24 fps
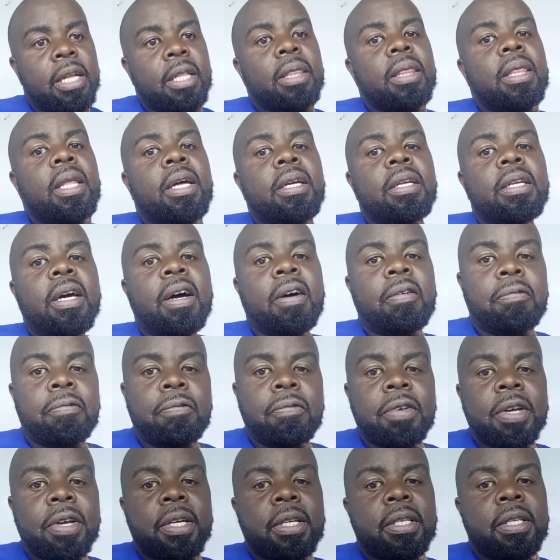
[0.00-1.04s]
that
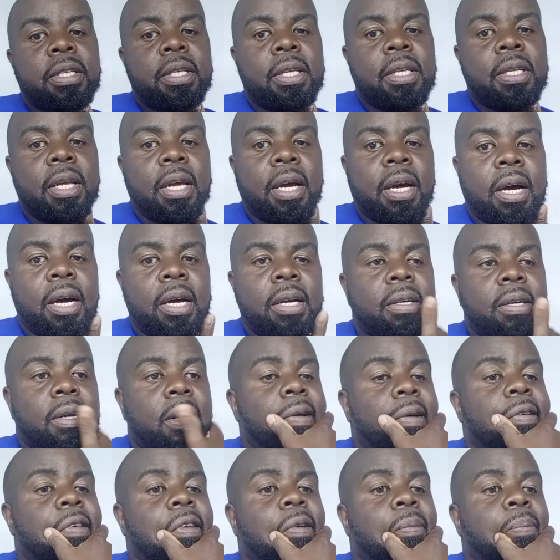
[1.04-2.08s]
affect the heart
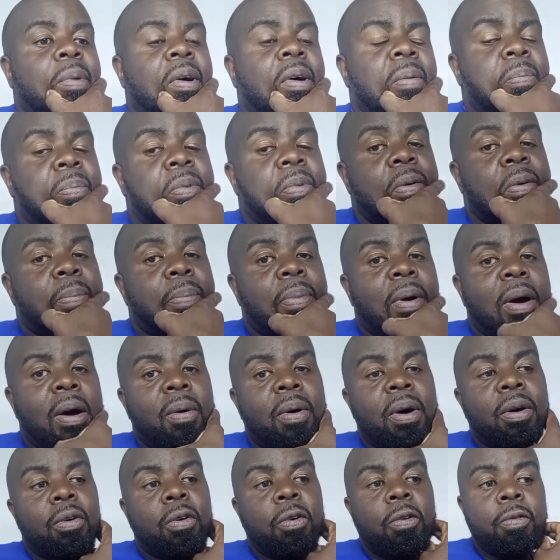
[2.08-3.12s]
and the pumping power
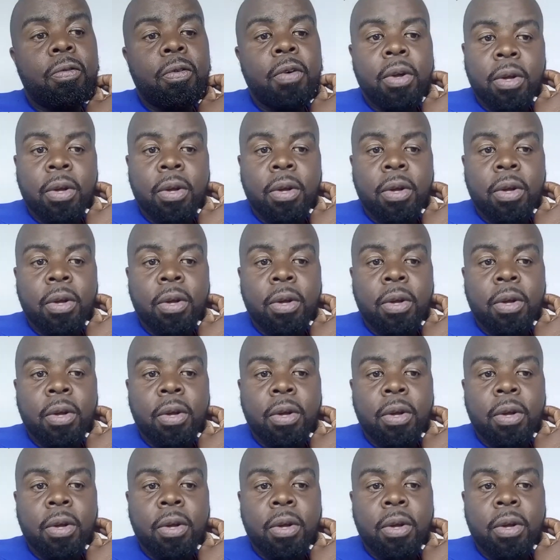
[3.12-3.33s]
of